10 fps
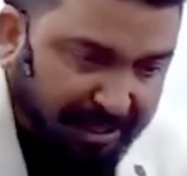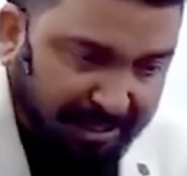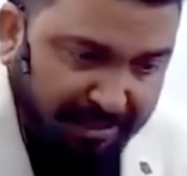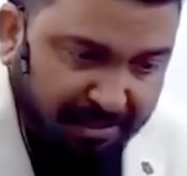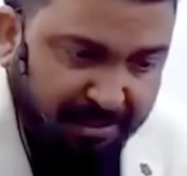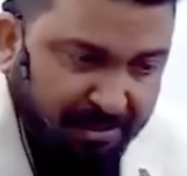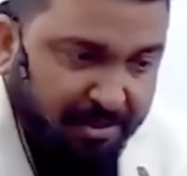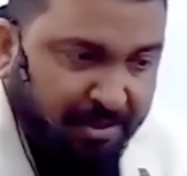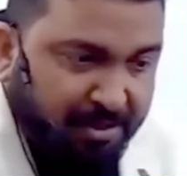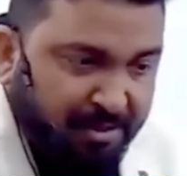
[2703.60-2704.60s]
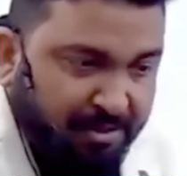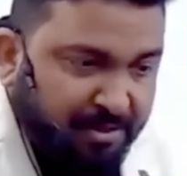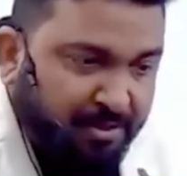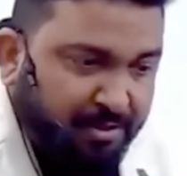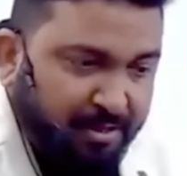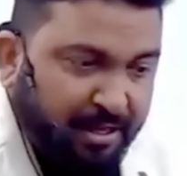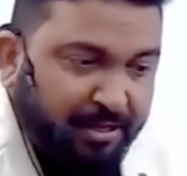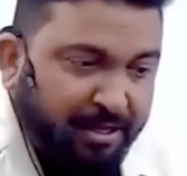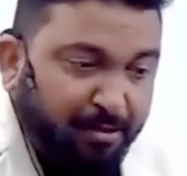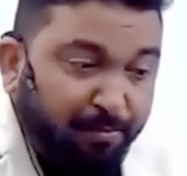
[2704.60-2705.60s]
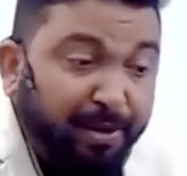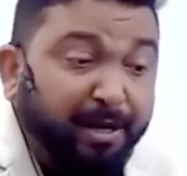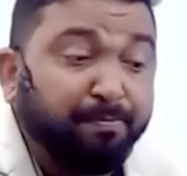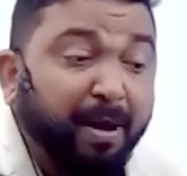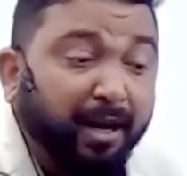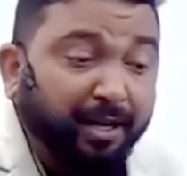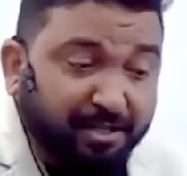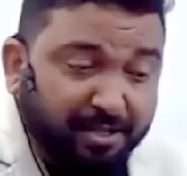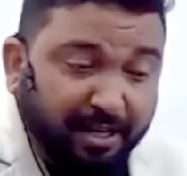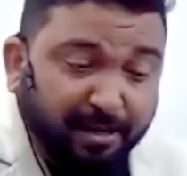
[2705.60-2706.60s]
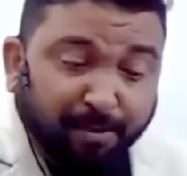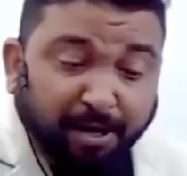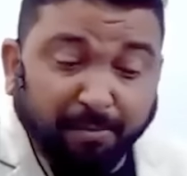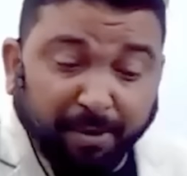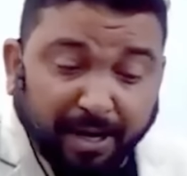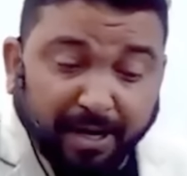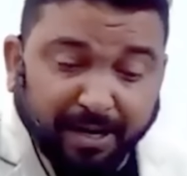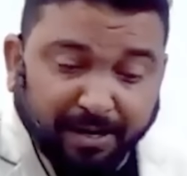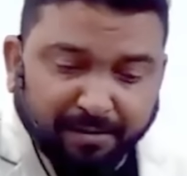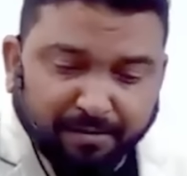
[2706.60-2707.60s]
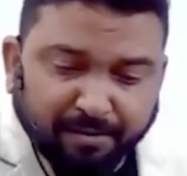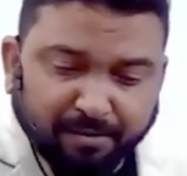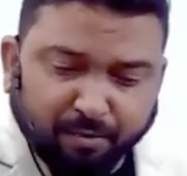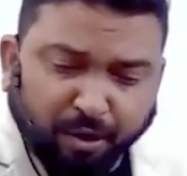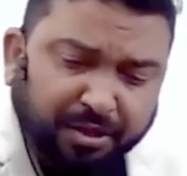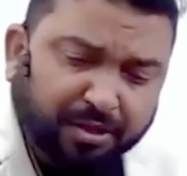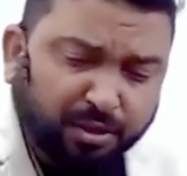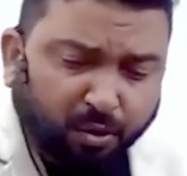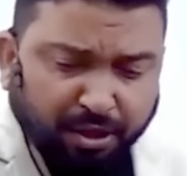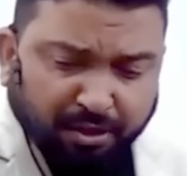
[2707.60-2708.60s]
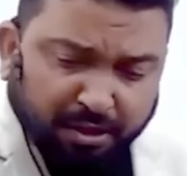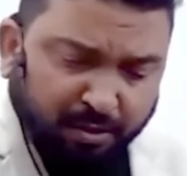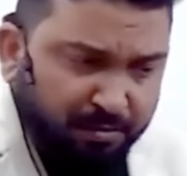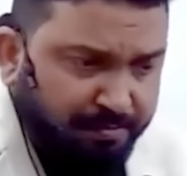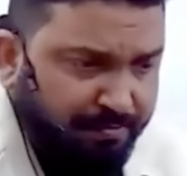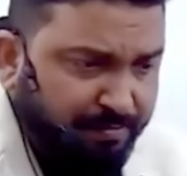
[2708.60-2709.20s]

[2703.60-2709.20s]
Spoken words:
sees that there is a big palace, ek bada mahal hai. Pointers note karte raho.